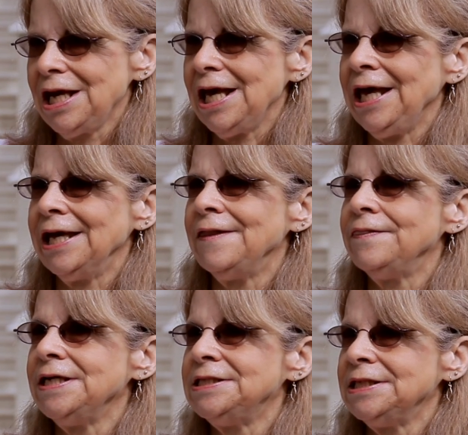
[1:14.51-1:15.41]
And
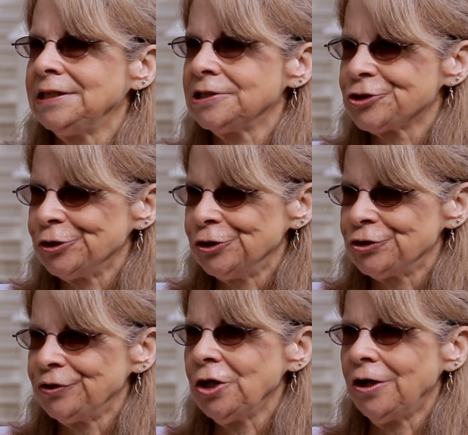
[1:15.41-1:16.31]
they did a
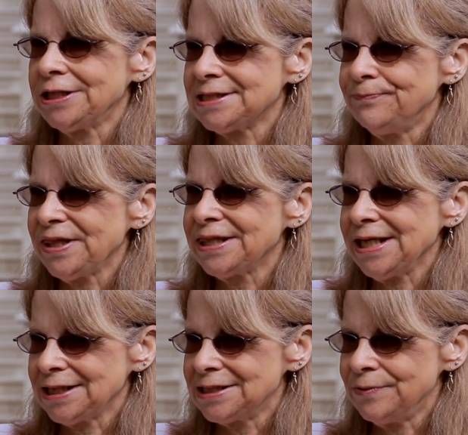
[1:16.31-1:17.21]
surgery called a
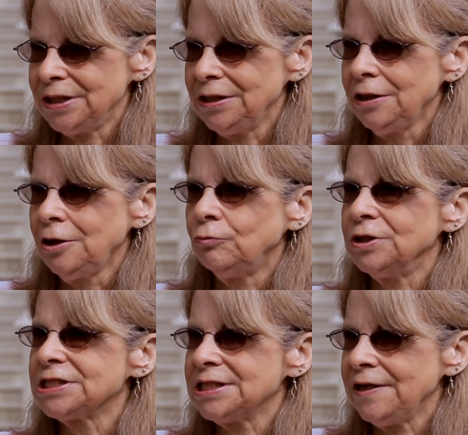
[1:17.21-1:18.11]
sympathectomy,
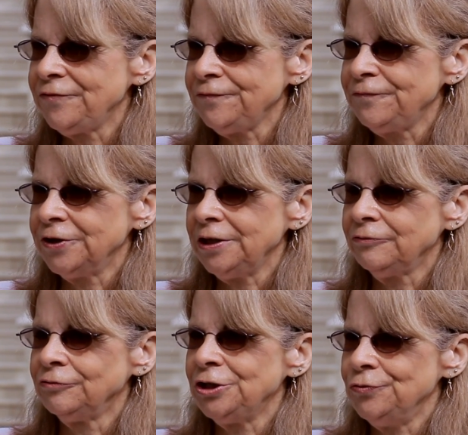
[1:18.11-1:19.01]
which saved the foot,
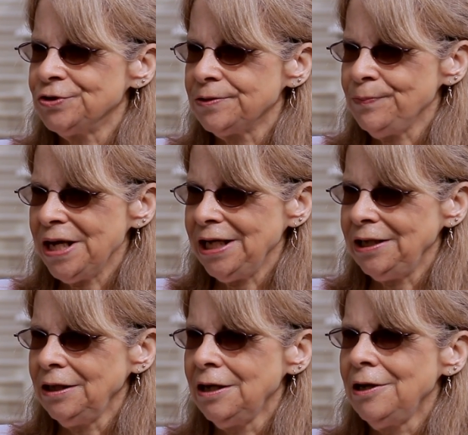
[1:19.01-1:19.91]
reduced the
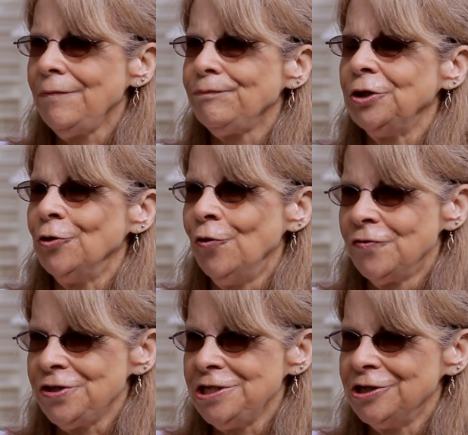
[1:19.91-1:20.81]
pain, but
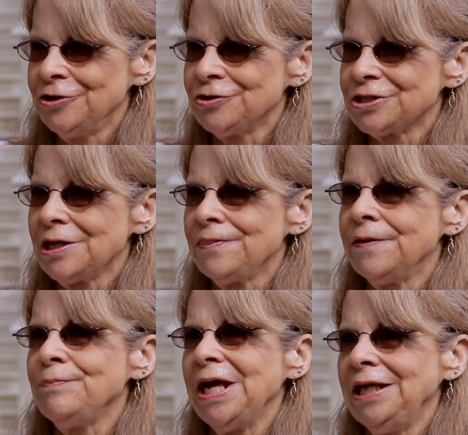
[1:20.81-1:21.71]
over the years, the
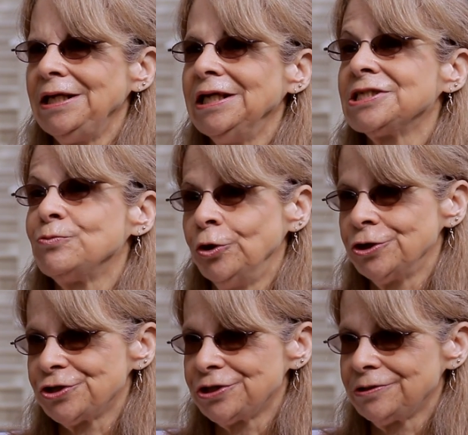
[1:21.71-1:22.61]
pain gets
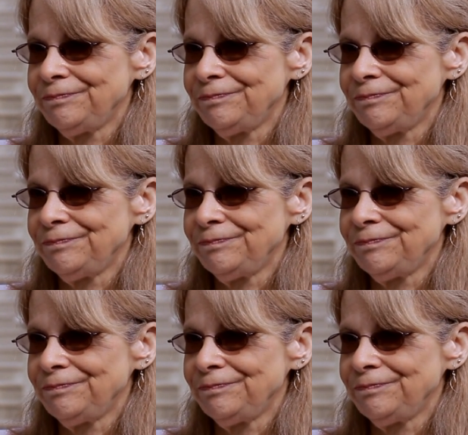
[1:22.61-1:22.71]
worse.